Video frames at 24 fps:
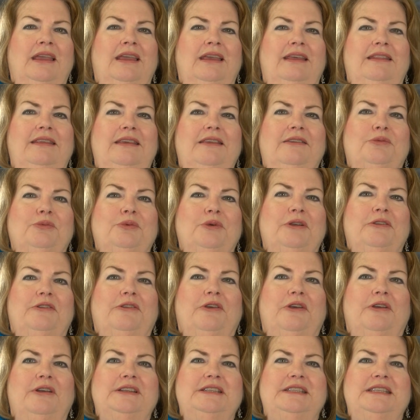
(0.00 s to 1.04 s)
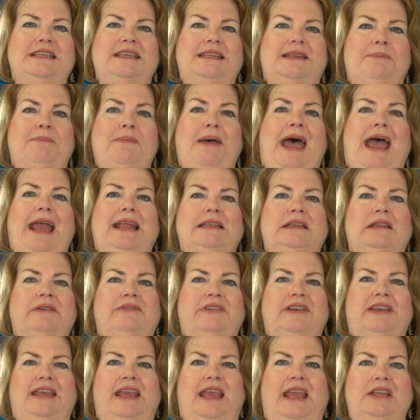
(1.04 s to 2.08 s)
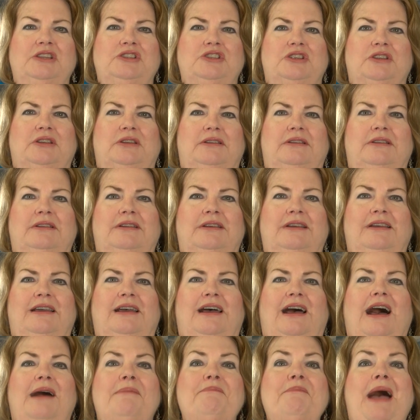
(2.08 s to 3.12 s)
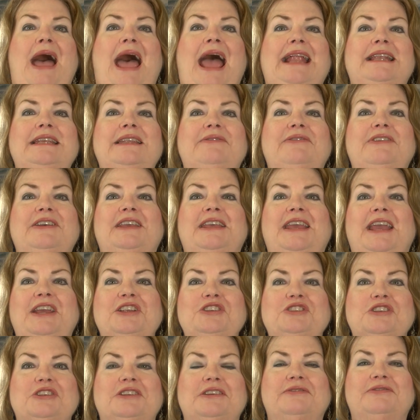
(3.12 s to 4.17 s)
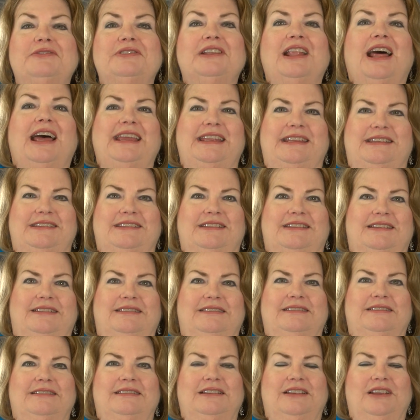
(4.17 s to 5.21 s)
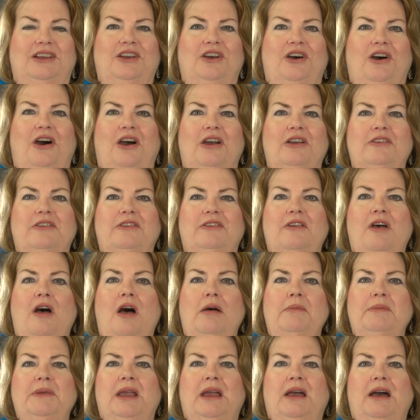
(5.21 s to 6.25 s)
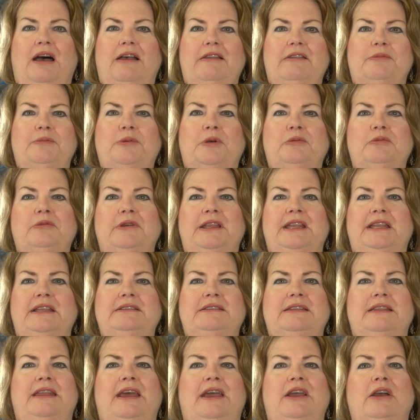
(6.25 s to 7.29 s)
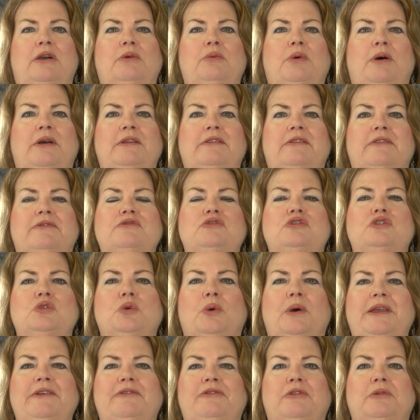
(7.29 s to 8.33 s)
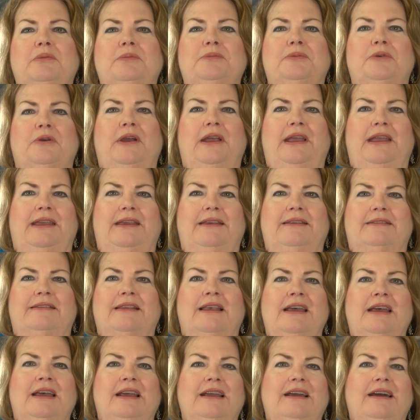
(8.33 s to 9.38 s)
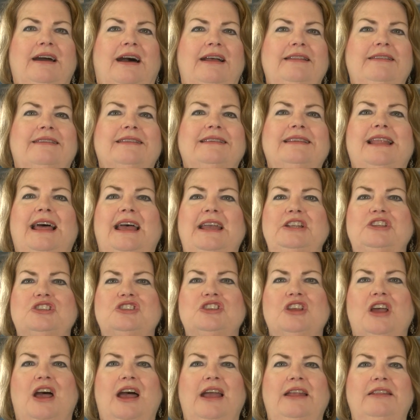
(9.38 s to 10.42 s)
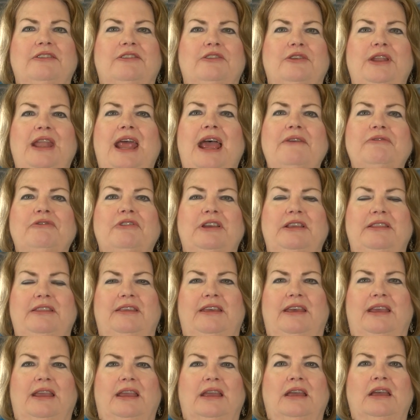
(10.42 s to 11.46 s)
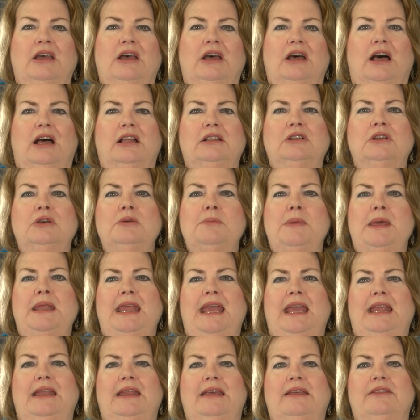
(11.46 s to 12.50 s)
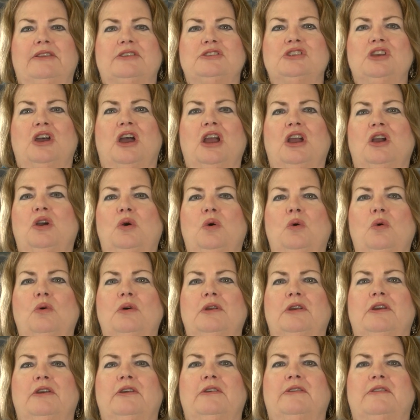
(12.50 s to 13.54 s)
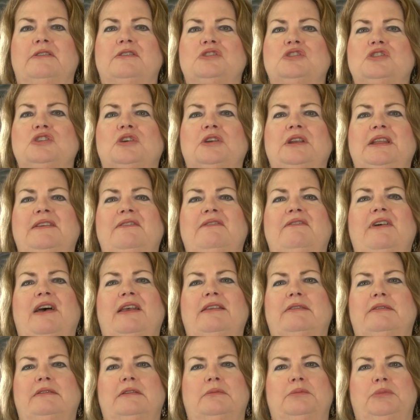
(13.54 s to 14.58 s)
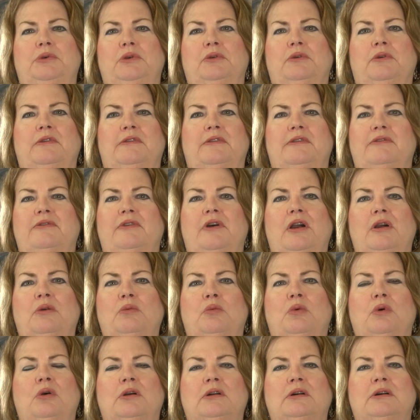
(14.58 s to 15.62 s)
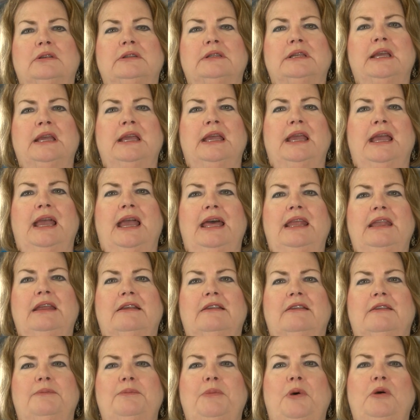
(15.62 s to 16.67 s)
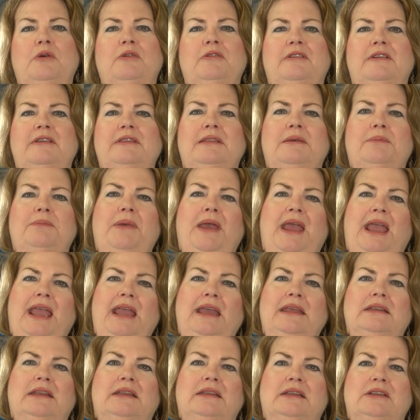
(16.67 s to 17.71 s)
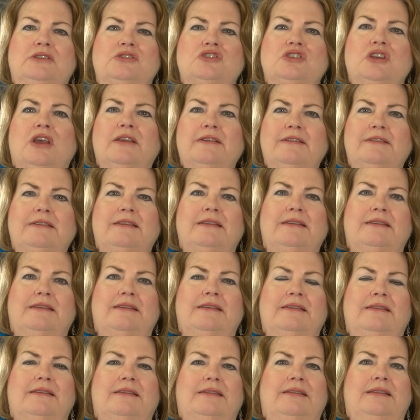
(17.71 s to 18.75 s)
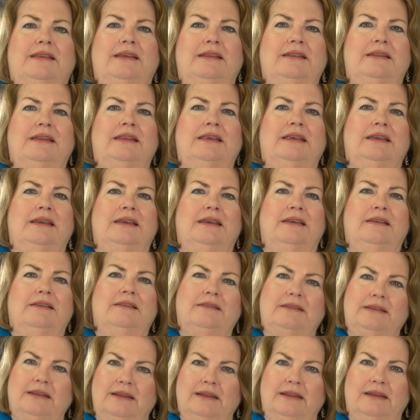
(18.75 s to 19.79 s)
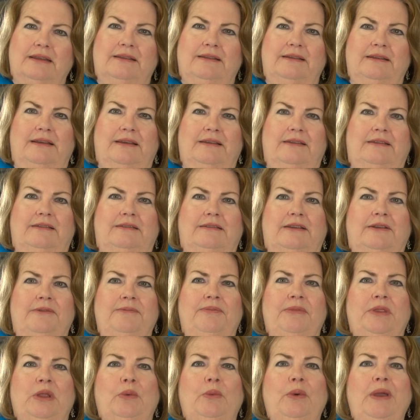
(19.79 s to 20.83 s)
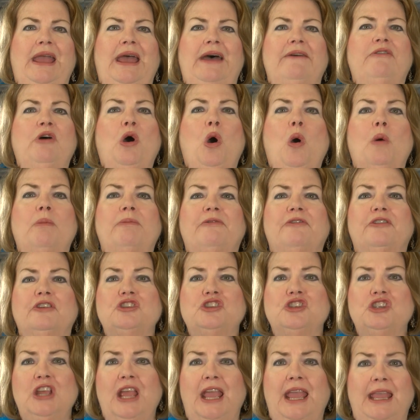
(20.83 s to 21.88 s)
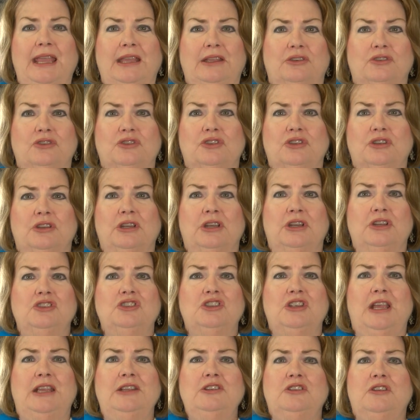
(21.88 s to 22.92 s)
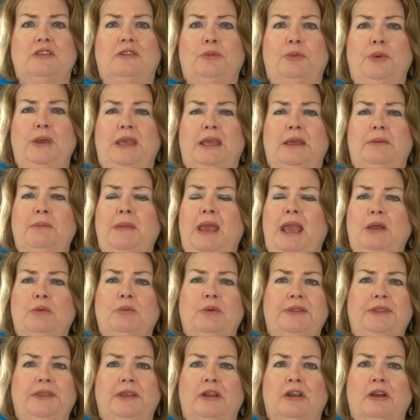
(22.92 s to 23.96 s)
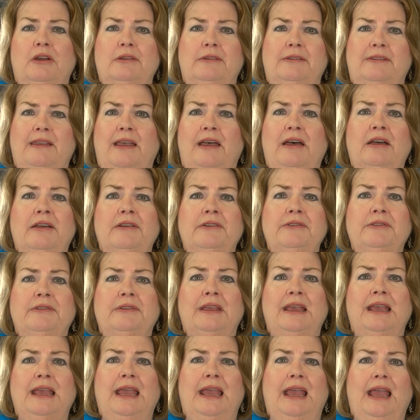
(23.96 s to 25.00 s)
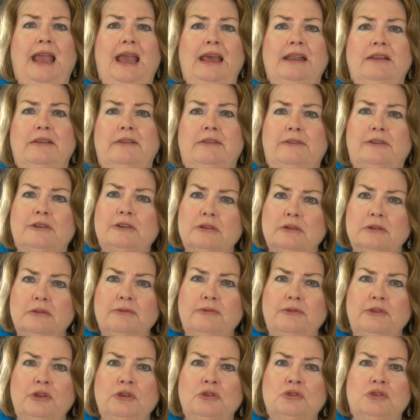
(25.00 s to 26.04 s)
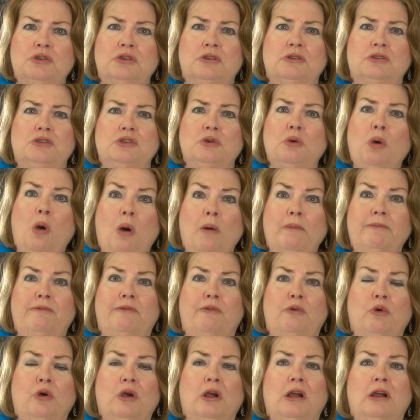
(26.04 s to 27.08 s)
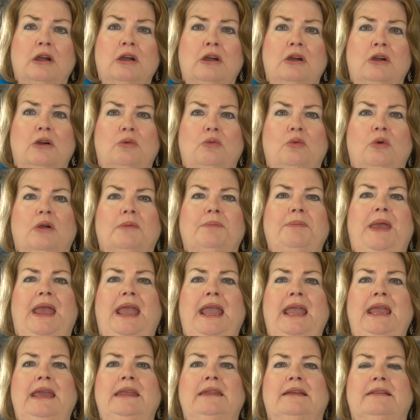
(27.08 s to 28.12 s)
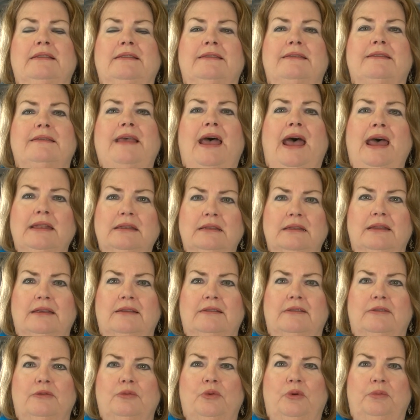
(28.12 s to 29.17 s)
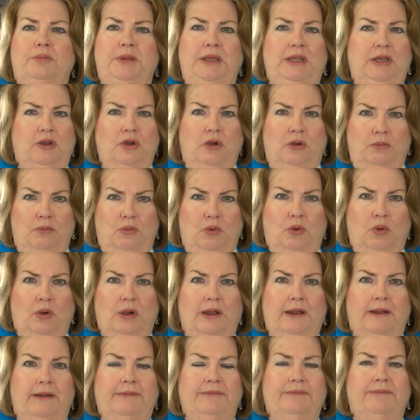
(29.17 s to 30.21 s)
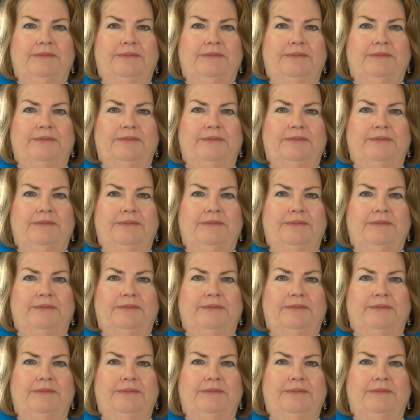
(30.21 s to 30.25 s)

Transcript: These words are indeed a magnification of light. Our psalm and gospel reading today are ones of joyful praise. God's light shines on everything, illuminating the dark corners and dirty vestibules of our world and exposing the pain and injustices that still exist. We have hope for change, changes we can make within ourselves, and a certain future to hope for, where pain and sadness will be no more.